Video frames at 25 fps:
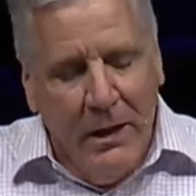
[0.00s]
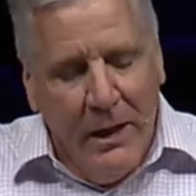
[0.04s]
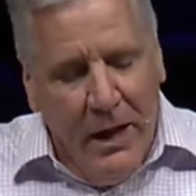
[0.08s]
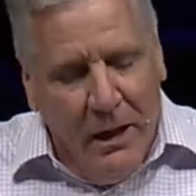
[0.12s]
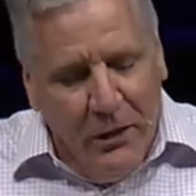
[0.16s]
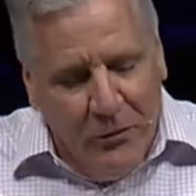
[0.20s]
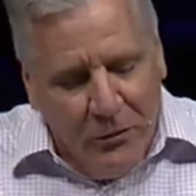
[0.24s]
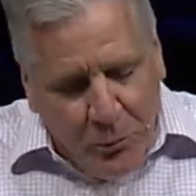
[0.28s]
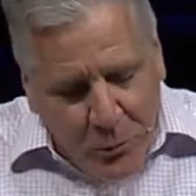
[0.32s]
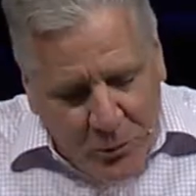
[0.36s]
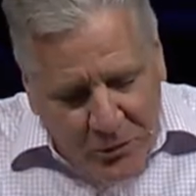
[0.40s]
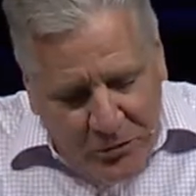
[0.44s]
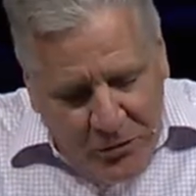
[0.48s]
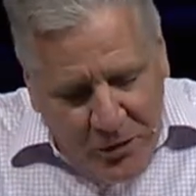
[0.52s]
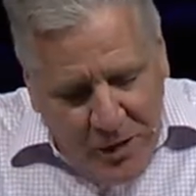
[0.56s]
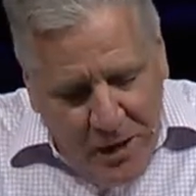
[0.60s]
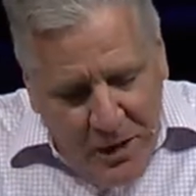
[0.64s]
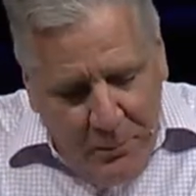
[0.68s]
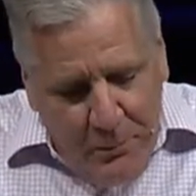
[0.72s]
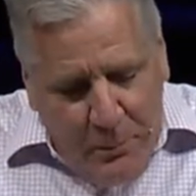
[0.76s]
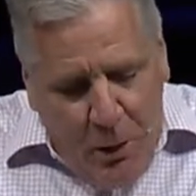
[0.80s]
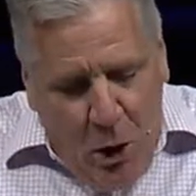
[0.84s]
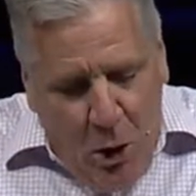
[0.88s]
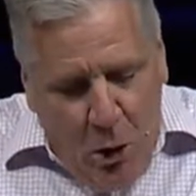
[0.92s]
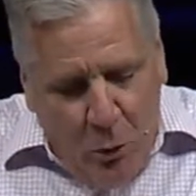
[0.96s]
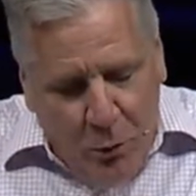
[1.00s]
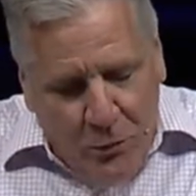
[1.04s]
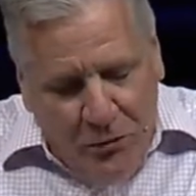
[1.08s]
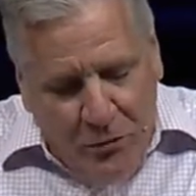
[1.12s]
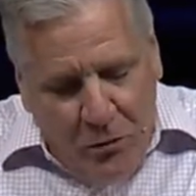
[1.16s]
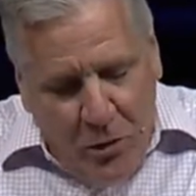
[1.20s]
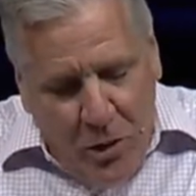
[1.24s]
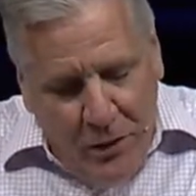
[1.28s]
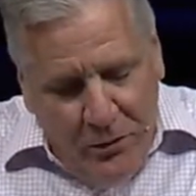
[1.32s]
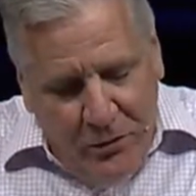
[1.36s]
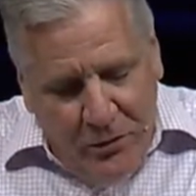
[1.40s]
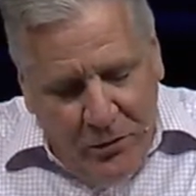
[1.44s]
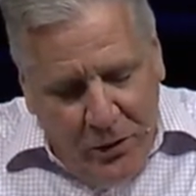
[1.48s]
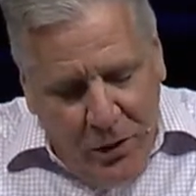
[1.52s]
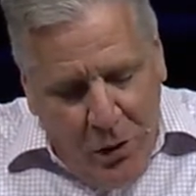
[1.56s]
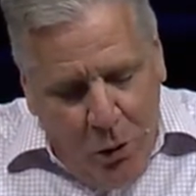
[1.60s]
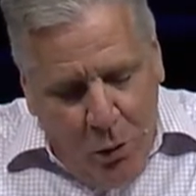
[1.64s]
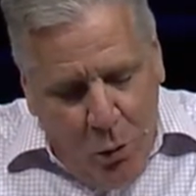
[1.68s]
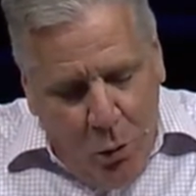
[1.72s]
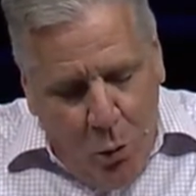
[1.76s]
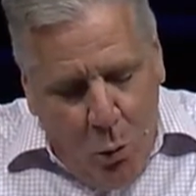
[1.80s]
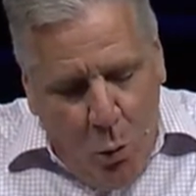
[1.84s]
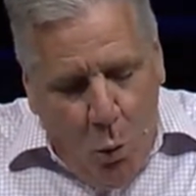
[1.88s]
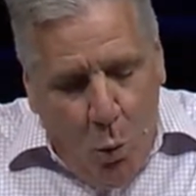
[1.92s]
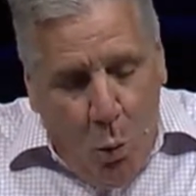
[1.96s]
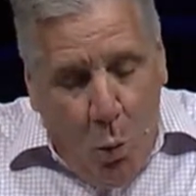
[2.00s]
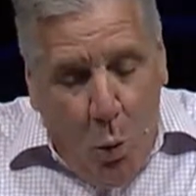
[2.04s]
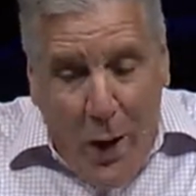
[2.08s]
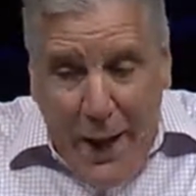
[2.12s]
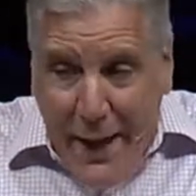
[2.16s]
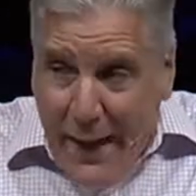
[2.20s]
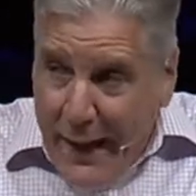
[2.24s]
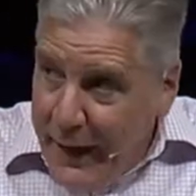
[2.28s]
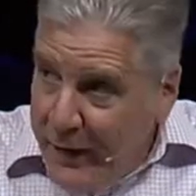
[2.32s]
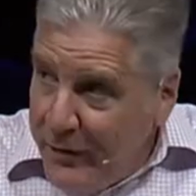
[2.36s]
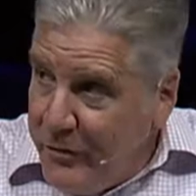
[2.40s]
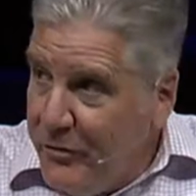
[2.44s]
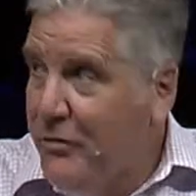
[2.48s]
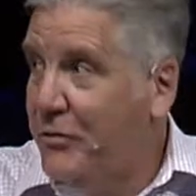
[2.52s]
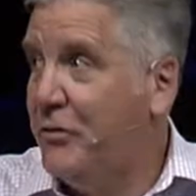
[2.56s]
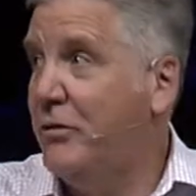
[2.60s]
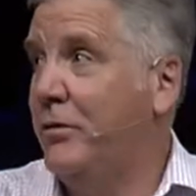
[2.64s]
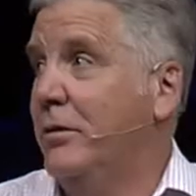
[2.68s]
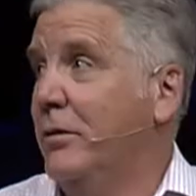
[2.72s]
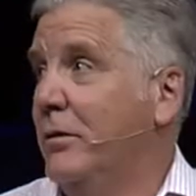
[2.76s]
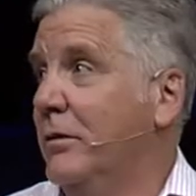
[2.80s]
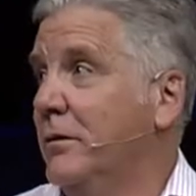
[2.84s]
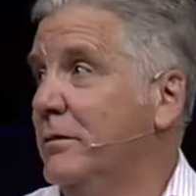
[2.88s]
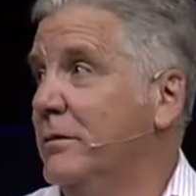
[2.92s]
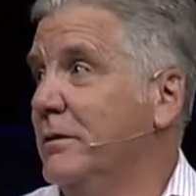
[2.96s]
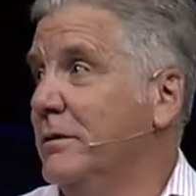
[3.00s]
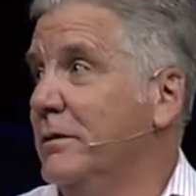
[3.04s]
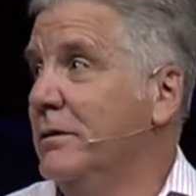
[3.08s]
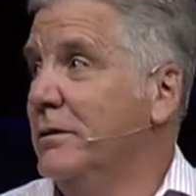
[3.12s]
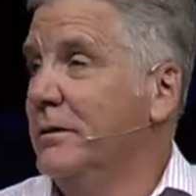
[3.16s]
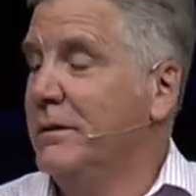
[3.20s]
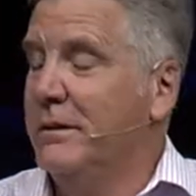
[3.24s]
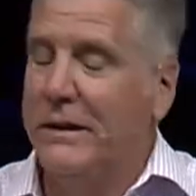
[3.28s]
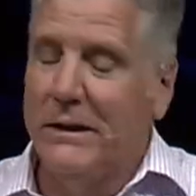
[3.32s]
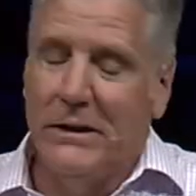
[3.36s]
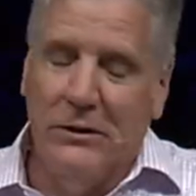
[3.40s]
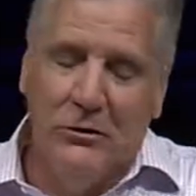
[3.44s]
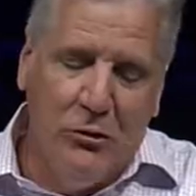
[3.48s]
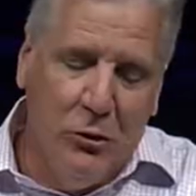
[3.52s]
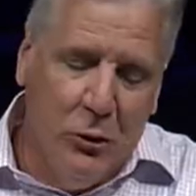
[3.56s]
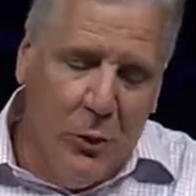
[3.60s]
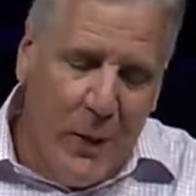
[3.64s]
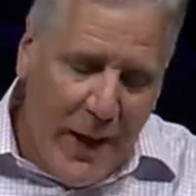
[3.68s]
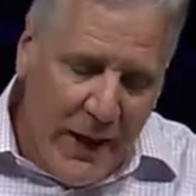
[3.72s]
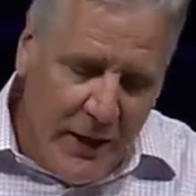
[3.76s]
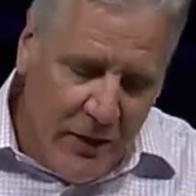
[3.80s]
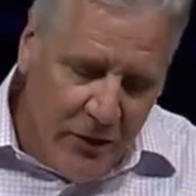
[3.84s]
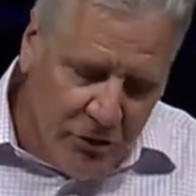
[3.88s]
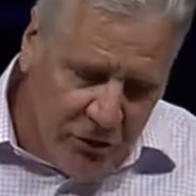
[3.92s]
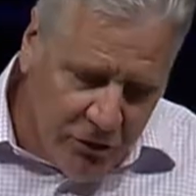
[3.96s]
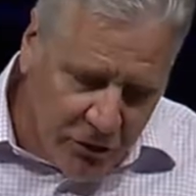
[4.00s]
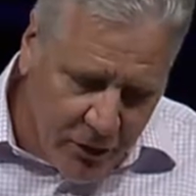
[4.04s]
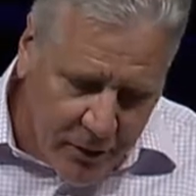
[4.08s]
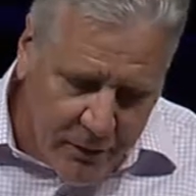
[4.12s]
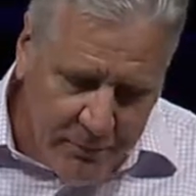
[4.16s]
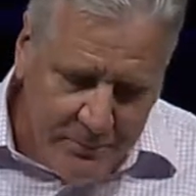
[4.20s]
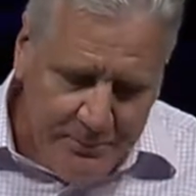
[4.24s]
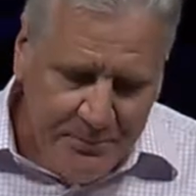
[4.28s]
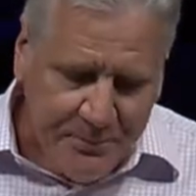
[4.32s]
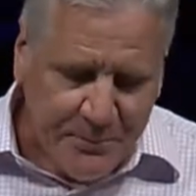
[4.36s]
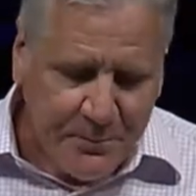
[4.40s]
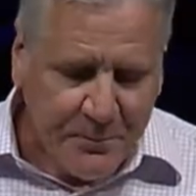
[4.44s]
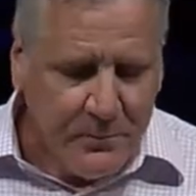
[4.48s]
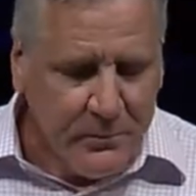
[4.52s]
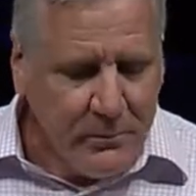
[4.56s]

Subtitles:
Now, as we said, Paul was trying to go west into Asia.